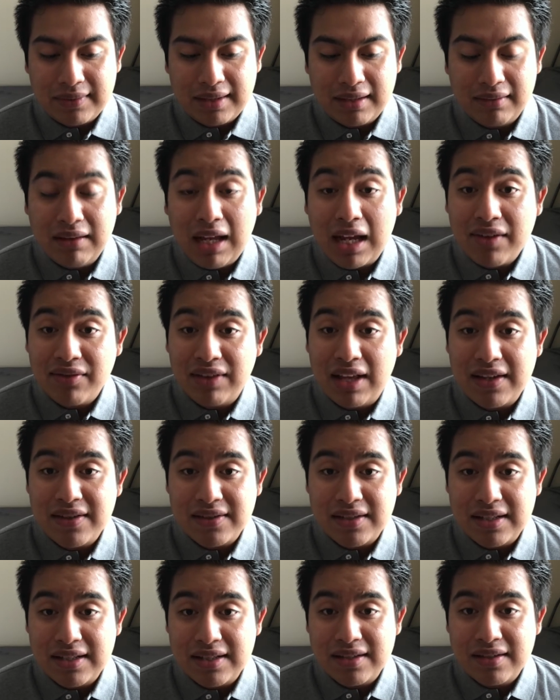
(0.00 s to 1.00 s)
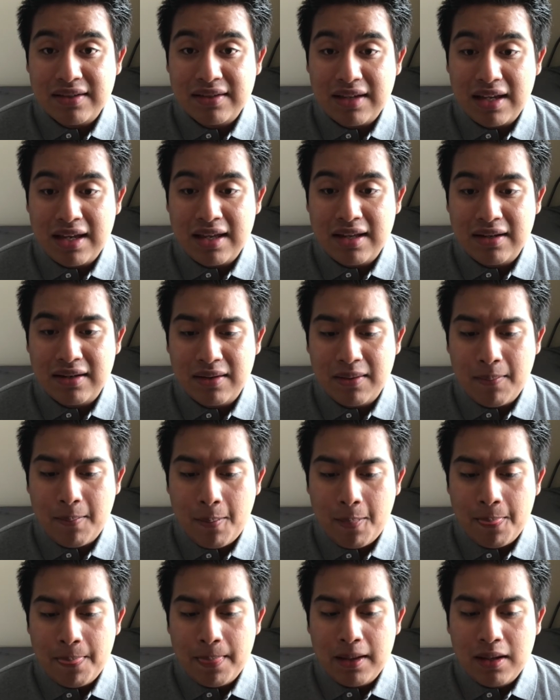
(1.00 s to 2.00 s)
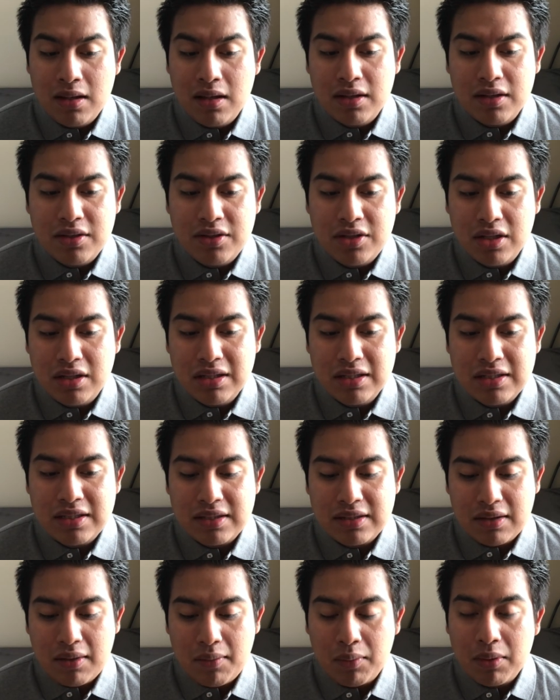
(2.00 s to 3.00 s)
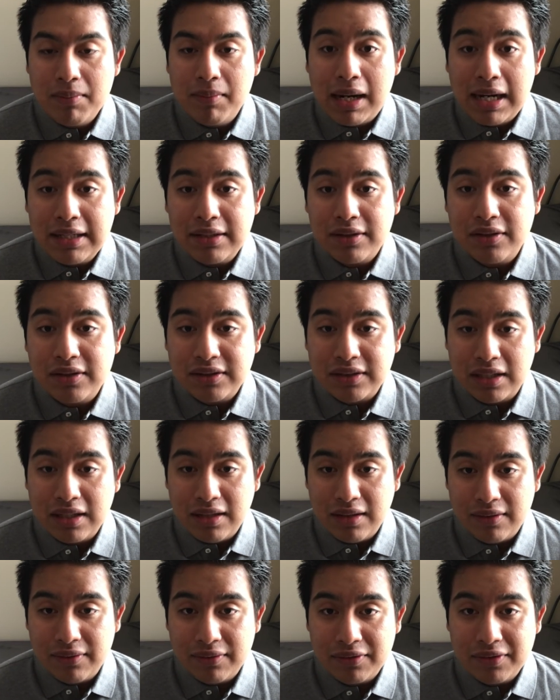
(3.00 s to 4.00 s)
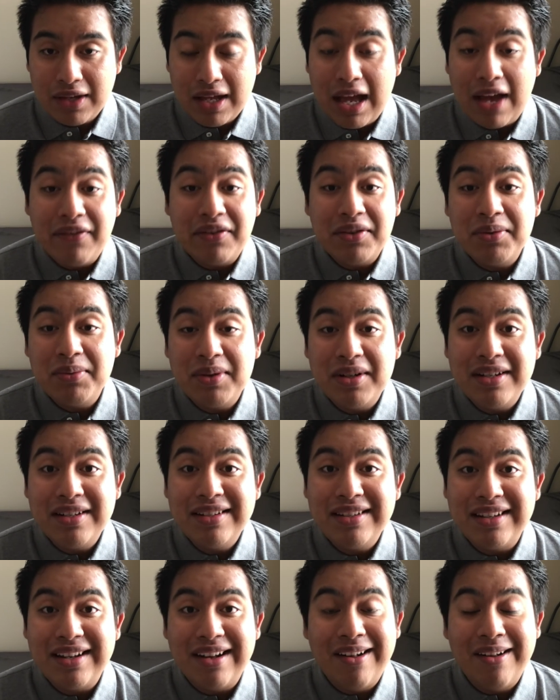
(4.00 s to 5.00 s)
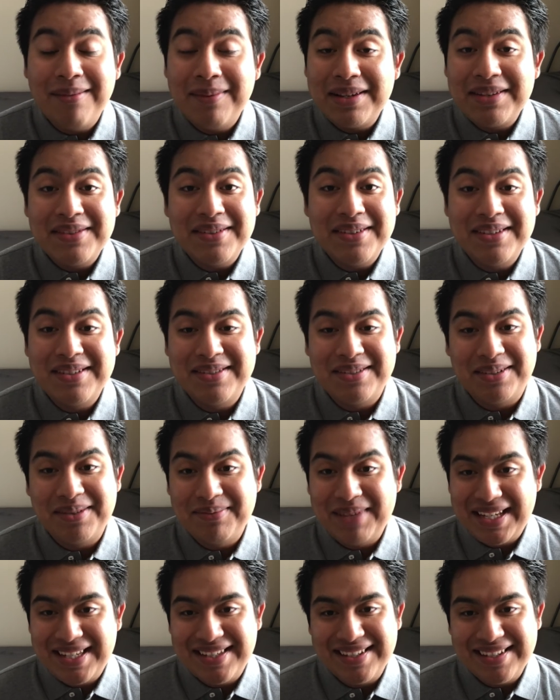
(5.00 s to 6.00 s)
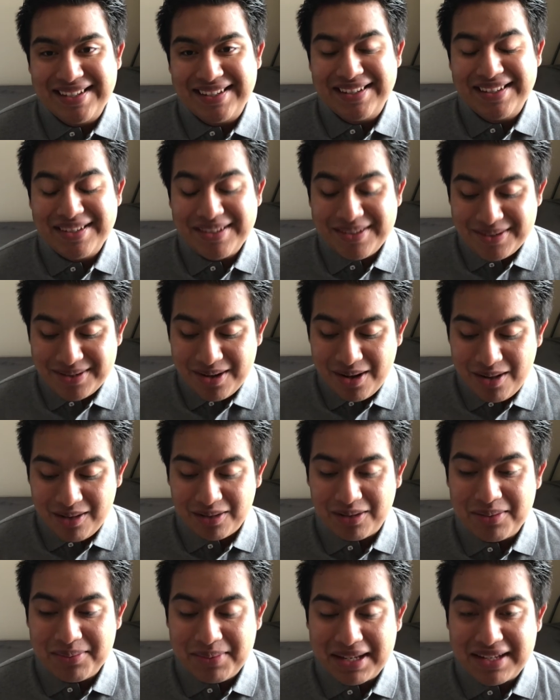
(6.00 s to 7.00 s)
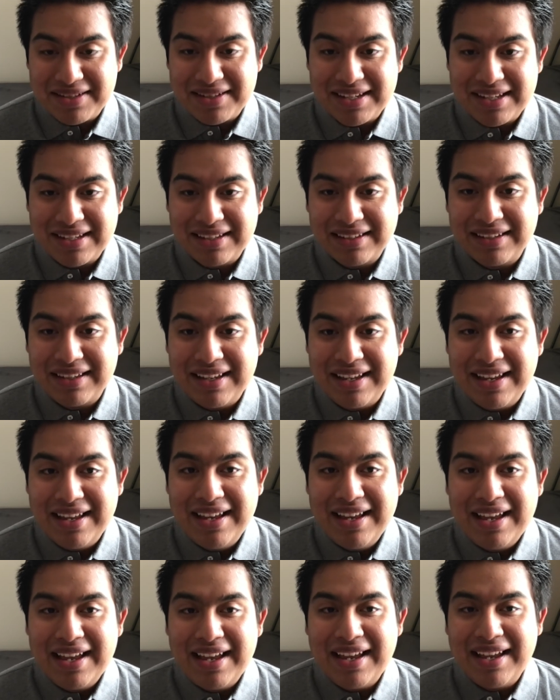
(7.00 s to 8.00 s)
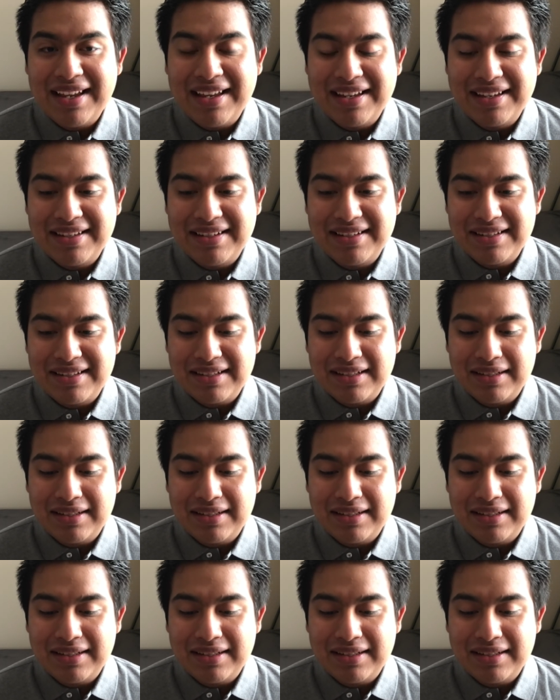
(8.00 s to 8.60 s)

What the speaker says: life lessons and just reminders of everyone. All my students are amazing. Y'all are amazing. And